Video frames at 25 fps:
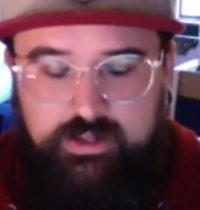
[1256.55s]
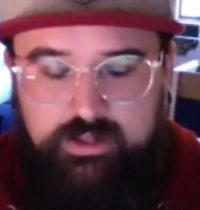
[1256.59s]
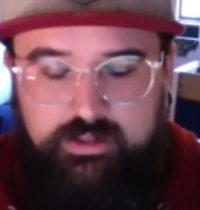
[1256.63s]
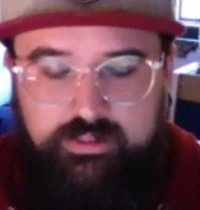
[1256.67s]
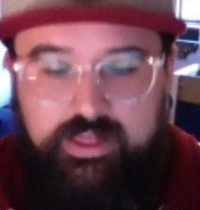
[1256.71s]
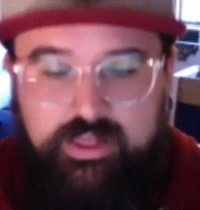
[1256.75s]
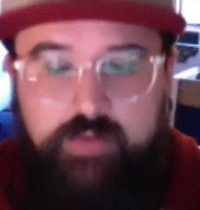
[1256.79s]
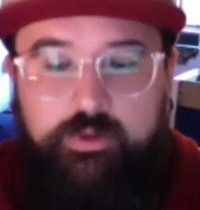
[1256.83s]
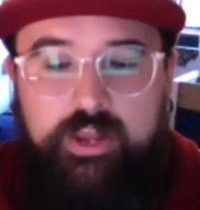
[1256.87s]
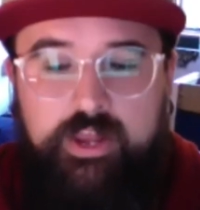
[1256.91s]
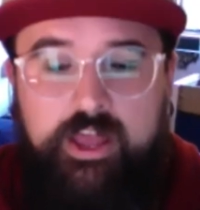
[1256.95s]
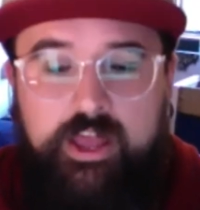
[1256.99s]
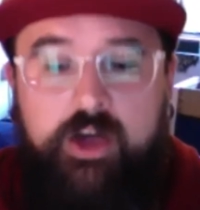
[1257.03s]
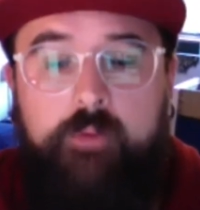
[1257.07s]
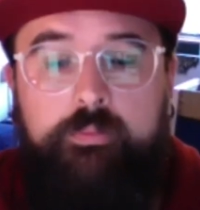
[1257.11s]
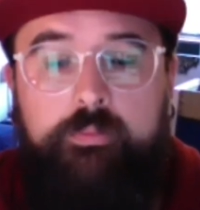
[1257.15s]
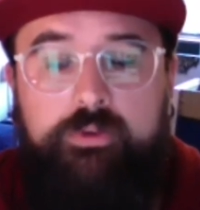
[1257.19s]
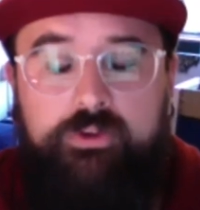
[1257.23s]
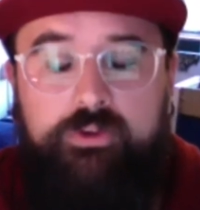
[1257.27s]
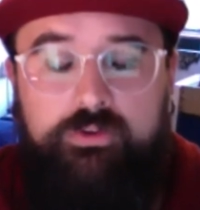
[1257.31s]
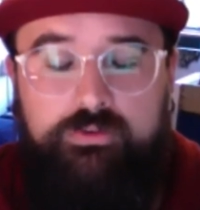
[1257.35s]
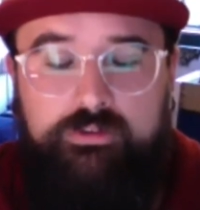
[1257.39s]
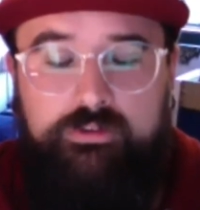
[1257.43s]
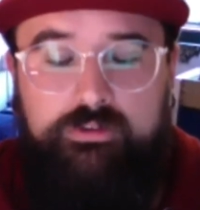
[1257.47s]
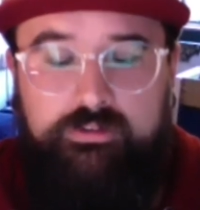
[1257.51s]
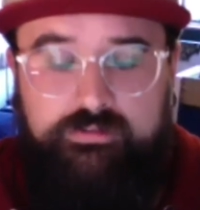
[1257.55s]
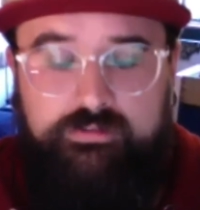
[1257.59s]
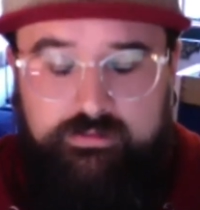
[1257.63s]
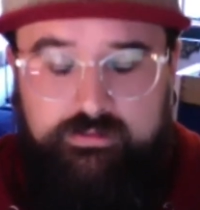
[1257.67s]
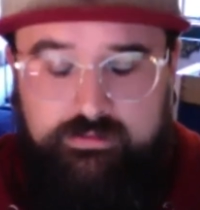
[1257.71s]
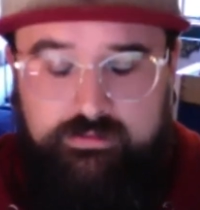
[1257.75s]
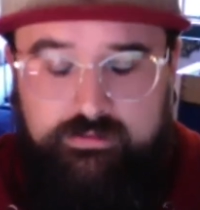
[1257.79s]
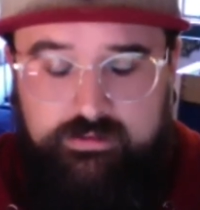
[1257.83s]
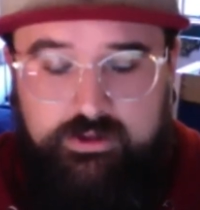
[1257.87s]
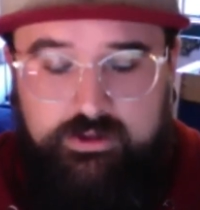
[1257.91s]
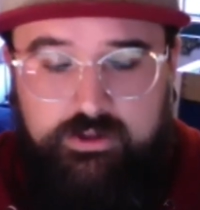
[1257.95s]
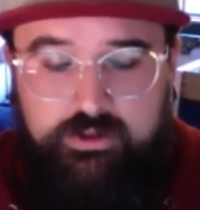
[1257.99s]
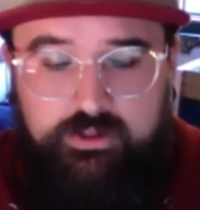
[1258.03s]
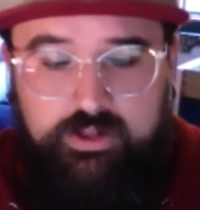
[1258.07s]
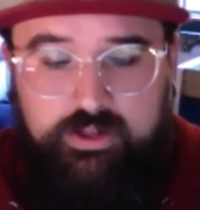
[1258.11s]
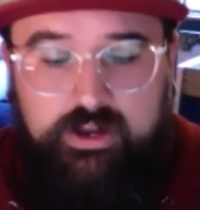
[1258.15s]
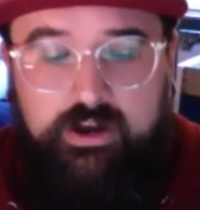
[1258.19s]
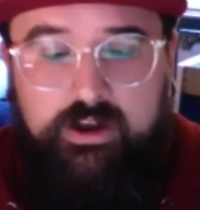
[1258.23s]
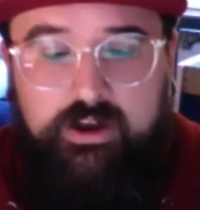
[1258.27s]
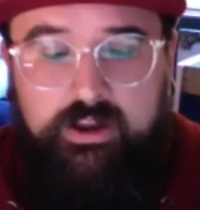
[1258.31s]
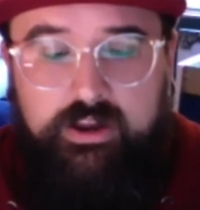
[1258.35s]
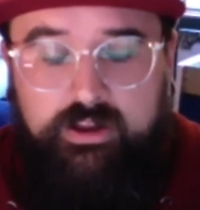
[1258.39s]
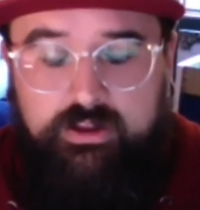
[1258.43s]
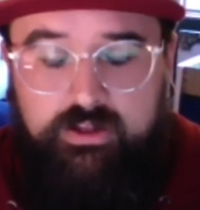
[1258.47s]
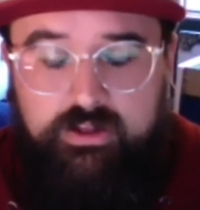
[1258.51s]
They would help you to
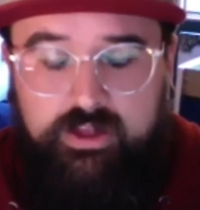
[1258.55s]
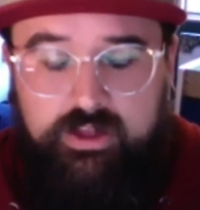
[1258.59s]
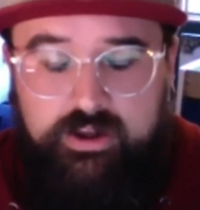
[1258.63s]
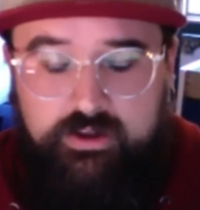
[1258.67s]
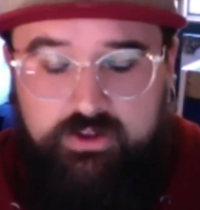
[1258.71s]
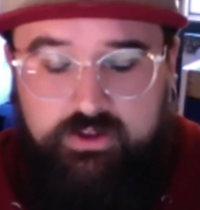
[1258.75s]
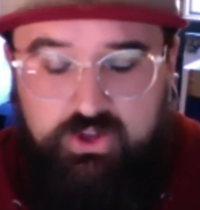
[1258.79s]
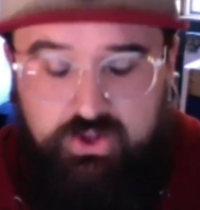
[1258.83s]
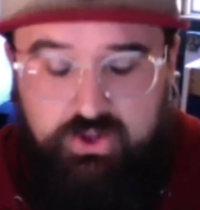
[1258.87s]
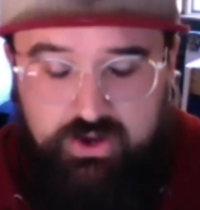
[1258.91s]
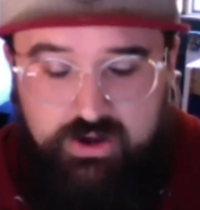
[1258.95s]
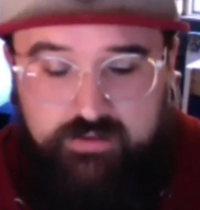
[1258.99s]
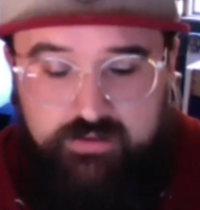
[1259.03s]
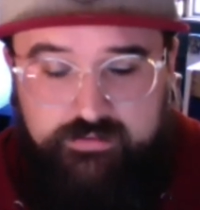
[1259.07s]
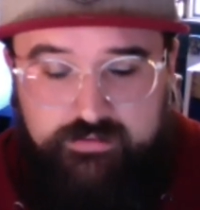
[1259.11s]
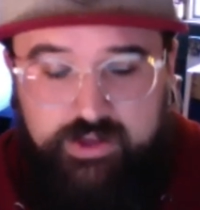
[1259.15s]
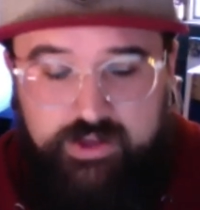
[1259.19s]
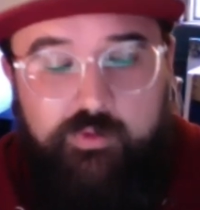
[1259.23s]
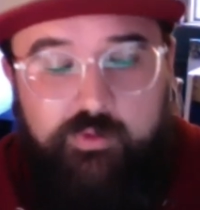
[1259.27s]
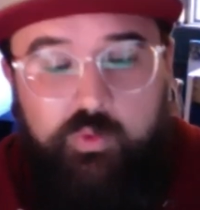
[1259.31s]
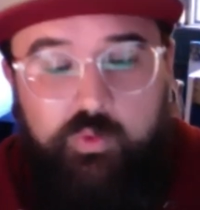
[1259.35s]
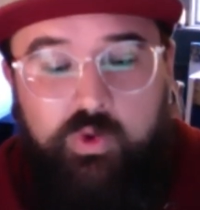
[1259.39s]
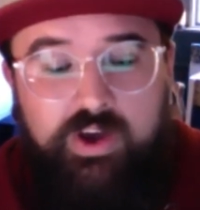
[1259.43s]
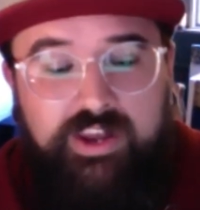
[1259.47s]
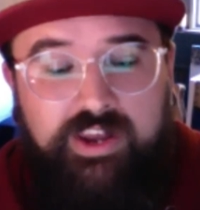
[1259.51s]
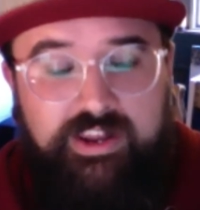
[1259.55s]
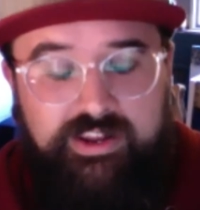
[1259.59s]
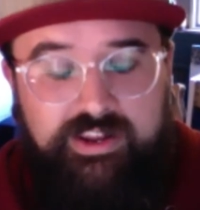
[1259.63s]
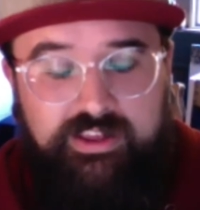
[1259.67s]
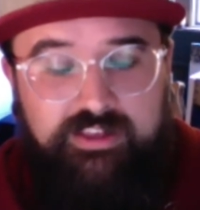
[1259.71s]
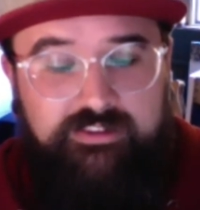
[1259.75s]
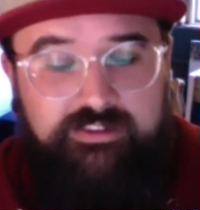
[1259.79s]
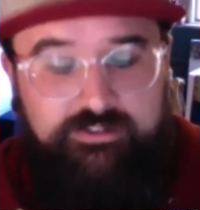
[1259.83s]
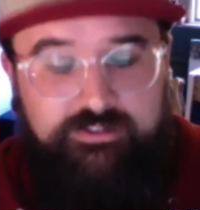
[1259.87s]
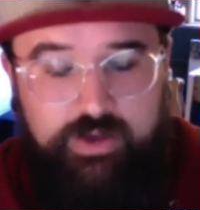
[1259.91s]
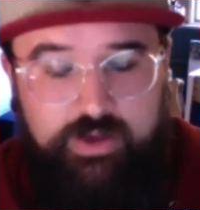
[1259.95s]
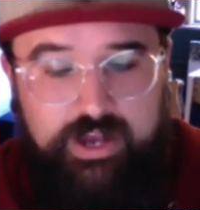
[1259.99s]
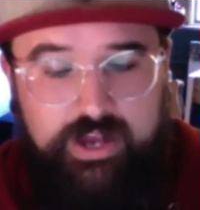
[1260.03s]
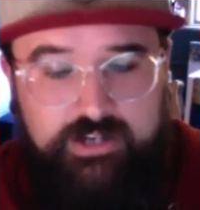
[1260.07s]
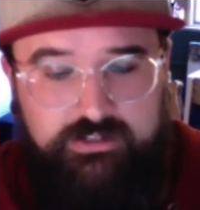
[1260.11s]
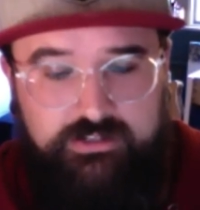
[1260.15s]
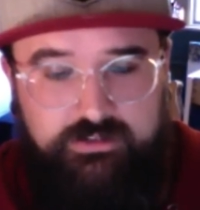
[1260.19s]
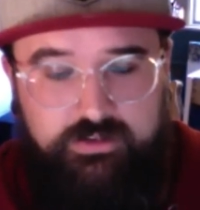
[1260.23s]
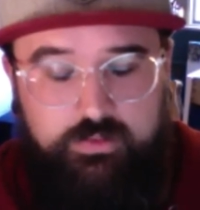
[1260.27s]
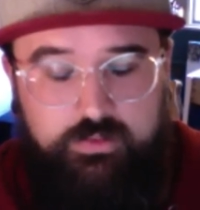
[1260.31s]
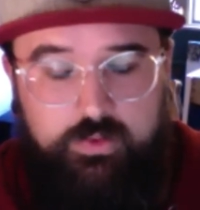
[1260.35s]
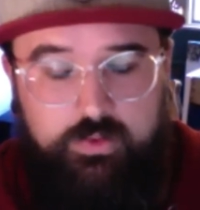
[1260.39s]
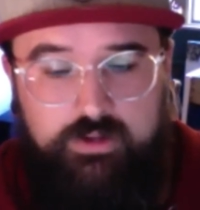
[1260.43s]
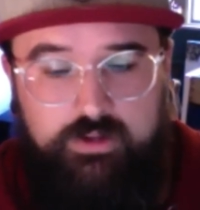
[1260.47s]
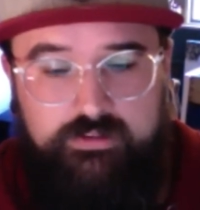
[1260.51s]
declare and kind of clarify what it is you
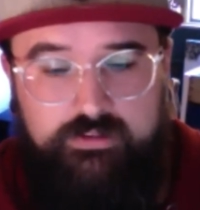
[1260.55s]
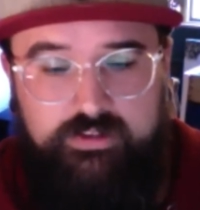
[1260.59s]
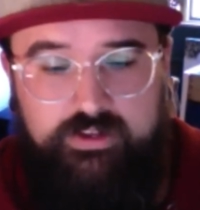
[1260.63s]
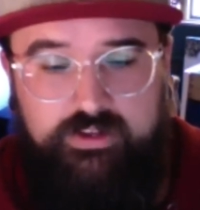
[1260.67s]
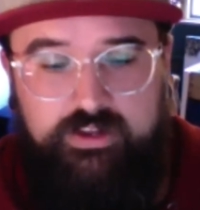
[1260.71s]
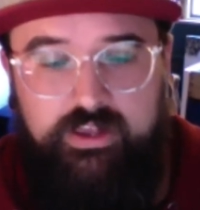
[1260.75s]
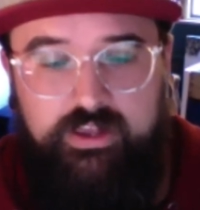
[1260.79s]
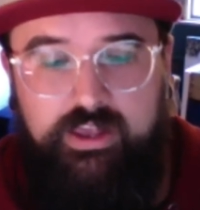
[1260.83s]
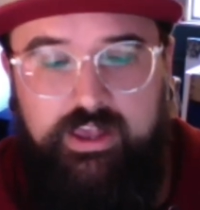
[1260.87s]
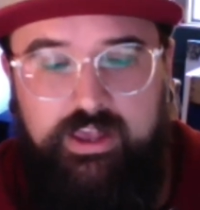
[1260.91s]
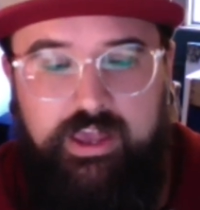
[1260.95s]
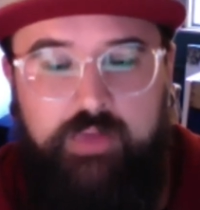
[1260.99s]
actually wanted